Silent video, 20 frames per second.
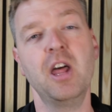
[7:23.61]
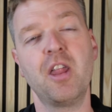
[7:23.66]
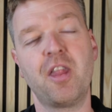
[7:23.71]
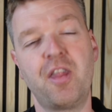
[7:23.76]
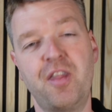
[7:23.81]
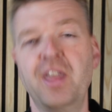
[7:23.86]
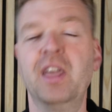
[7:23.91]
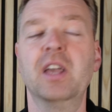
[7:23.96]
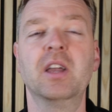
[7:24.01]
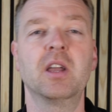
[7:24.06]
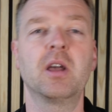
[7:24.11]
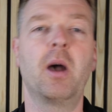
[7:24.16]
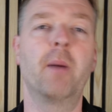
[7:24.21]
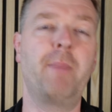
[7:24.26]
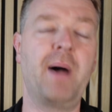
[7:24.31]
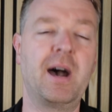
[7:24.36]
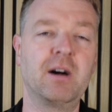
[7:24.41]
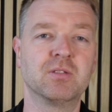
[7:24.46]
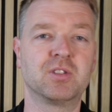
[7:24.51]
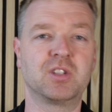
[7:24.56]
Think
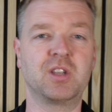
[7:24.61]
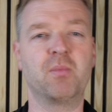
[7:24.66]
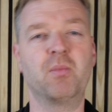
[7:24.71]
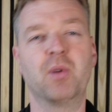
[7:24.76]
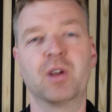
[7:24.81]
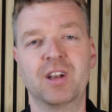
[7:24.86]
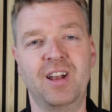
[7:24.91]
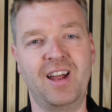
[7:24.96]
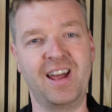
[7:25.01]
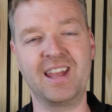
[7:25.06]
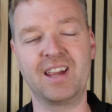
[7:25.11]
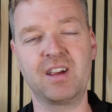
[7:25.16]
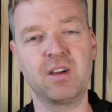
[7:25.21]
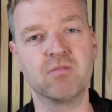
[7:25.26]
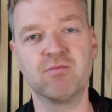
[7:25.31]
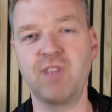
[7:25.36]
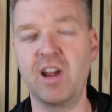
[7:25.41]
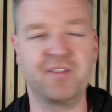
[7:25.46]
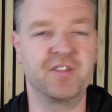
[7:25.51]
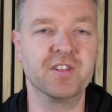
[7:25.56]
about someone like
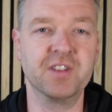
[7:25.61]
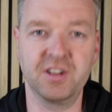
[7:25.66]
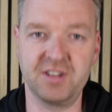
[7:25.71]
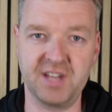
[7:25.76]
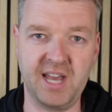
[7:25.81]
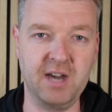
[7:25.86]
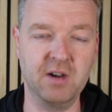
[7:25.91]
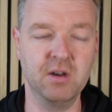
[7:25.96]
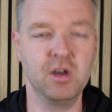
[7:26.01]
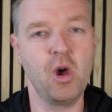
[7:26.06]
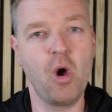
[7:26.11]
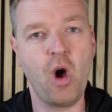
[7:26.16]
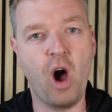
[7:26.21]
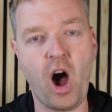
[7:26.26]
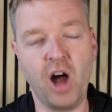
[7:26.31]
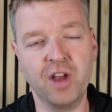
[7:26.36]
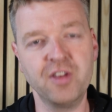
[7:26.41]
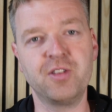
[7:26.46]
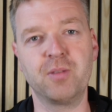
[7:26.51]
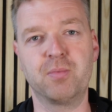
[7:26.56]
Rafa Nadal.
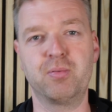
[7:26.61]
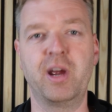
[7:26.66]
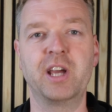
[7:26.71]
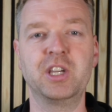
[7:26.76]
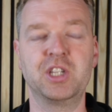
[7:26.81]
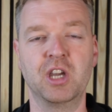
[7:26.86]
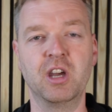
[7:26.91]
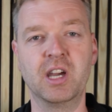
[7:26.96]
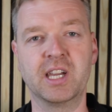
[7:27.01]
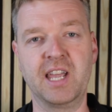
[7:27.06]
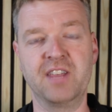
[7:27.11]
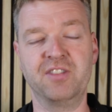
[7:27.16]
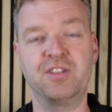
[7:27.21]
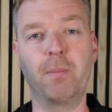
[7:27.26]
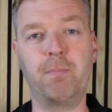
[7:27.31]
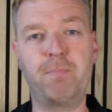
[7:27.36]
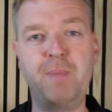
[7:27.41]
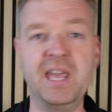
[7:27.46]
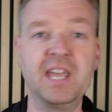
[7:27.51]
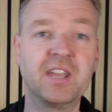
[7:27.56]
Under pressure against a
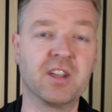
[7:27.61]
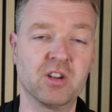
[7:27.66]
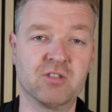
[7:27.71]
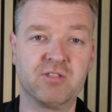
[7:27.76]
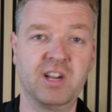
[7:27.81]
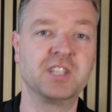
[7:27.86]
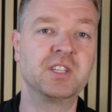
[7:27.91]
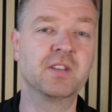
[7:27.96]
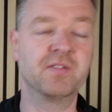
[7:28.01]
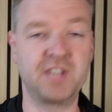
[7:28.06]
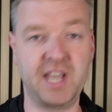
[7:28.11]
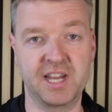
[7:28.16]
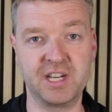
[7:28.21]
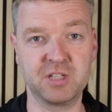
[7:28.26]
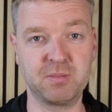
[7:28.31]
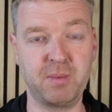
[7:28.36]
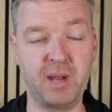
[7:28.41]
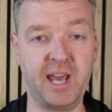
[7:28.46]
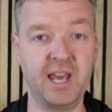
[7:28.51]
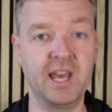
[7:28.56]
big aggressive
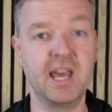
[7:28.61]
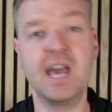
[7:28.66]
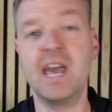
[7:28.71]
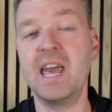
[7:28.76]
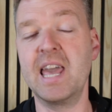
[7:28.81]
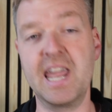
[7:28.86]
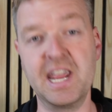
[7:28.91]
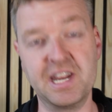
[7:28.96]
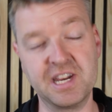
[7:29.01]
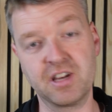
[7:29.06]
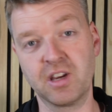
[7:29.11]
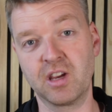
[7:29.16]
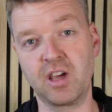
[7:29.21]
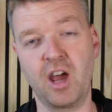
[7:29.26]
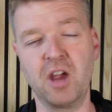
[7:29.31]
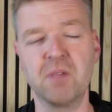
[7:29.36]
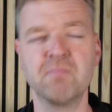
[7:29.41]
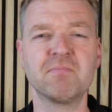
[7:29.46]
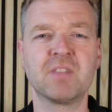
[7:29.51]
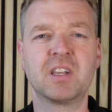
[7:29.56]
tennis player, he didn't
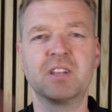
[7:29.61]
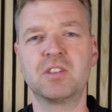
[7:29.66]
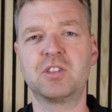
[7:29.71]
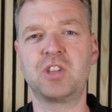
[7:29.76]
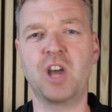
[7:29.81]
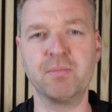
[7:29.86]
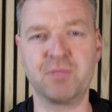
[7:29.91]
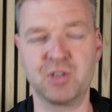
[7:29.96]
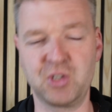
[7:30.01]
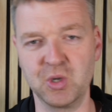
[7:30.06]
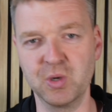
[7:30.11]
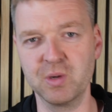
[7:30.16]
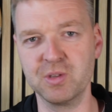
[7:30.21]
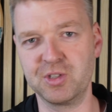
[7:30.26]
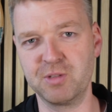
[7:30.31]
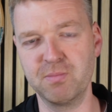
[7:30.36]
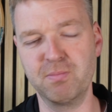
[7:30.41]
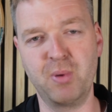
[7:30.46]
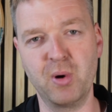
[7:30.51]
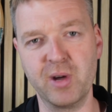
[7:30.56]
go, time to shorten
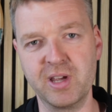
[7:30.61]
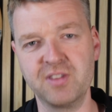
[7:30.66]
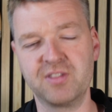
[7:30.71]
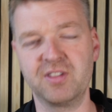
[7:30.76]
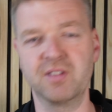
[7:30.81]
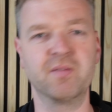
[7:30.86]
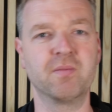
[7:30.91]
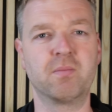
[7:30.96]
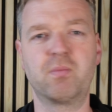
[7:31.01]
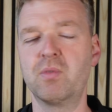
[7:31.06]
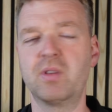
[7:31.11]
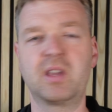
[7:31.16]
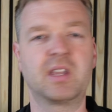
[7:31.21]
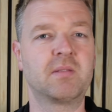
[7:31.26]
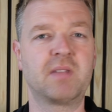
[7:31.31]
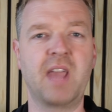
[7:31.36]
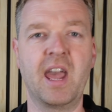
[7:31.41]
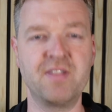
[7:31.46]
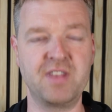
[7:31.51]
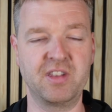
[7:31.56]
some points and
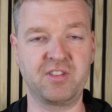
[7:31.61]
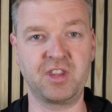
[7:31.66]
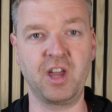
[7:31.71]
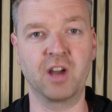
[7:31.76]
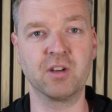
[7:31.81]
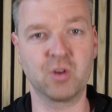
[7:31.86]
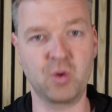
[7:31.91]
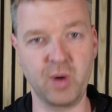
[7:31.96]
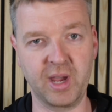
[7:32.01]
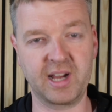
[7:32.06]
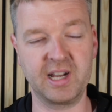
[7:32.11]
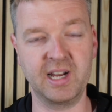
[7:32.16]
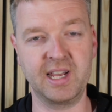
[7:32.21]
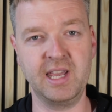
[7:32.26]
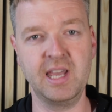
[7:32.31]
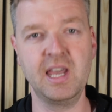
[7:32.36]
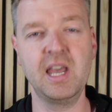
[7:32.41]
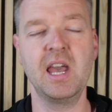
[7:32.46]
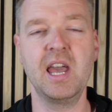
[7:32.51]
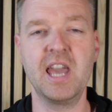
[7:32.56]
get this done
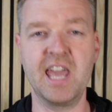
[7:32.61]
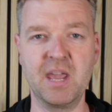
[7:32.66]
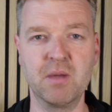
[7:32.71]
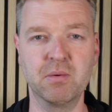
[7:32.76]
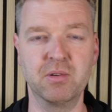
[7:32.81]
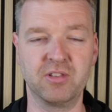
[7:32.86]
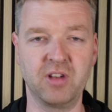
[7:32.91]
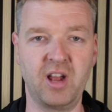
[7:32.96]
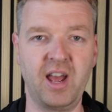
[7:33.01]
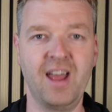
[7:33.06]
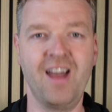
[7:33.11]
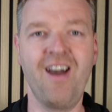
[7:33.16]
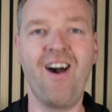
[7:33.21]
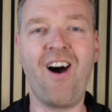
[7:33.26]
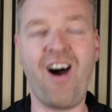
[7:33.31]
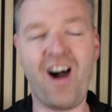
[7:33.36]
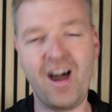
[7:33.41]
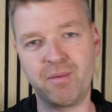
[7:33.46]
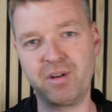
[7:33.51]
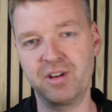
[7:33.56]
quickly. He was like,
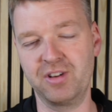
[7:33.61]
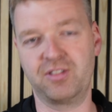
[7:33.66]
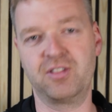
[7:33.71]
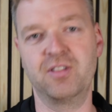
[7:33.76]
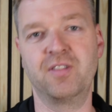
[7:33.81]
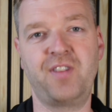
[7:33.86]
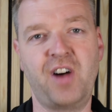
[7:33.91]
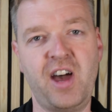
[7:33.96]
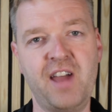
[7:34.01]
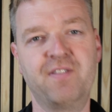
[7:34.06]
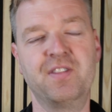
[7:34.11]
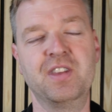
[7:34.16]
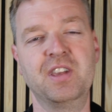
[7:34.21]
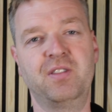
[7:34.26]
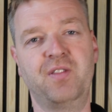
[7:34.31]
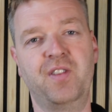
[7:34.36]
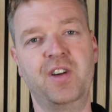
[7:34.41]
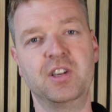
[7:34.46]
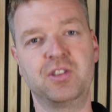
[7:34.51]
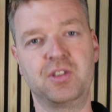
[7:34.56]
I'm going to survive
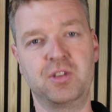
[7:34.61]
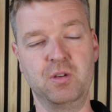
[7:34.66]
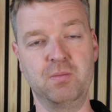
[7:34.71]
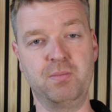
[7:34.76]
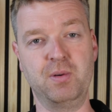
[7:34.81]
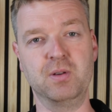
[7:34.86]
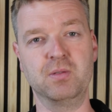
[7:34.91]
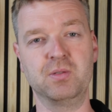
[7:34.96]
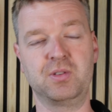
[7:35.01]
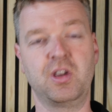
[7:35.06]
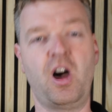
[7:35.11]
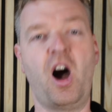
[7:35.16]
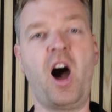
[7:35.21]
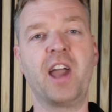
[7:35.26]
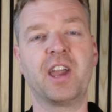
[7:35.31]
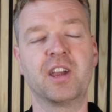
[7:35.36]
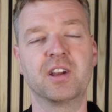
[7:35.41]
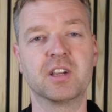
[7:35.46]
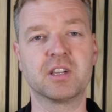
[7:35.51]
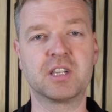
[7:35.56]
these first two balls.
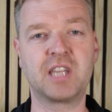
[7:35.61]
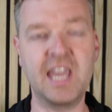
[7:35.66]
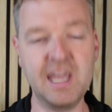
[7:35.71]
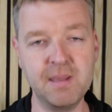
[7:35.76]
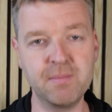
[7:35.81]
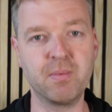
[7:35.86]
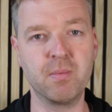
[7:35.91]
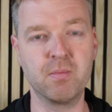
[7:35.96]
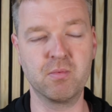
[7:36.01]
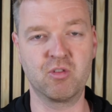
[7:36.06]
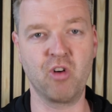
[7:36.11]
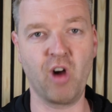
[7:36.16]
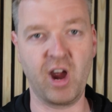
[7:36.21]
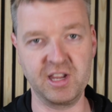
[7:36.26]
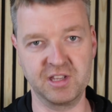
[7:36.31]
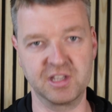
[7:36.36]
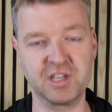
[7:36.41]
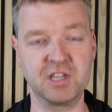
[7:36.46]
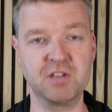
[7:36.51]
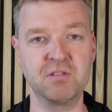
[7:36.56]
I'm going to keep
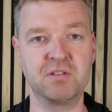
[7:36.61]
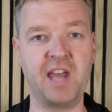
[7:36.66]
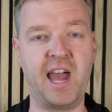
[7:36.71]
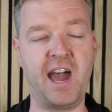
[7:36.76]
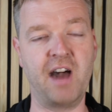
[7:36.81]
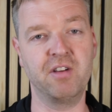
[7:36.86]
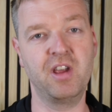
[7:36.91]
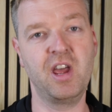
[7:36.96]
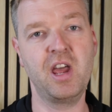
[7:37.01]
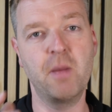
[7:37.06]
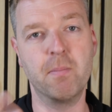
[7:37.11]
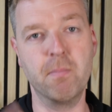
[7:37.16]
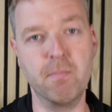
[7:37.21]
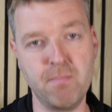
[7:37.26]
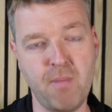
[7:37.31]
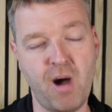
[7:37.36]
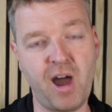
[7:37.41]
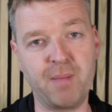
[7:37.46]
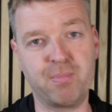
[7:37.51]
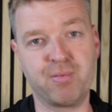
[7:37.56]
grinding you down.
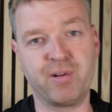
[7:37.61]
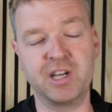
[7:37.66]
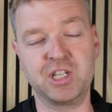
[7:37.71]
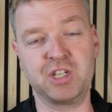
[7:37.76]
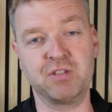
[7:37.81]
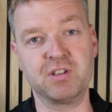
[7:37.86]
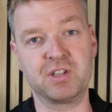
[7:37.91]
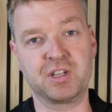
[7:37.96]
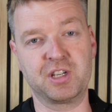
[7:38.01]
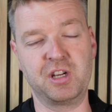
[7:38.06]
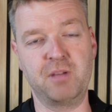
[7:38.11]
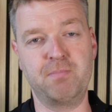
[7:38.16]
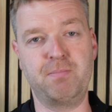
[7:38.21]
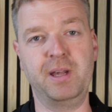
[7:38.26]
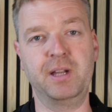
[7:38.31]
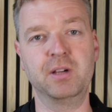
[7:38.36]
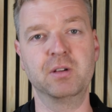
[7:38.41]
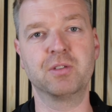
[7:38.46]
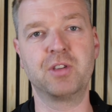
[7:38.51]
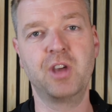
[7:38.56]
My pressure is going to
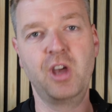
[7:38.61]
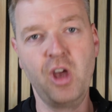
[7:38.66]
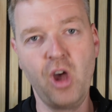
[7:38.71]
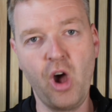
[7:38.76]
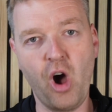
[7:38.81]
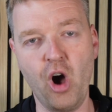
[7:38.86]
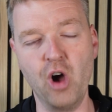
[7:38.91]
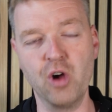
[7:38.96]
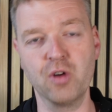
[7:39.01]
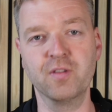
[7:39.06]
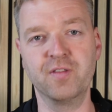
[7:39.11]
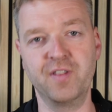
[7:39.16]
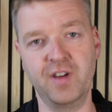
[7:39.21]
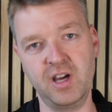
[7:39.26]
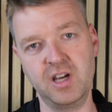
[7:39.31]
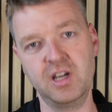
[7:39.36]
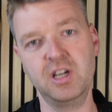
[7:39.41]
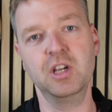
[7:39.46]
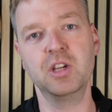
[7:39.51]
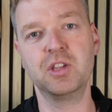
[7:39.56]
build
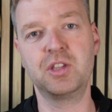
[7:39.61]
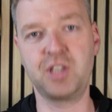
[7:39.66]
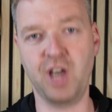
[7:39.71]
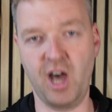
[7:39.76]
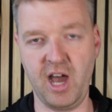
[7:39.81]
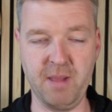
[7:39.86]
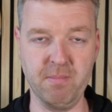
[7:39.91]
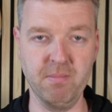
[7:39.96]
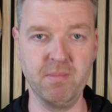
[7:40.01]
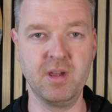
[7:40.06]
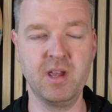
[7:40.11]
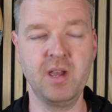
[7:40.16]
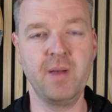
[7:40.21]
over time.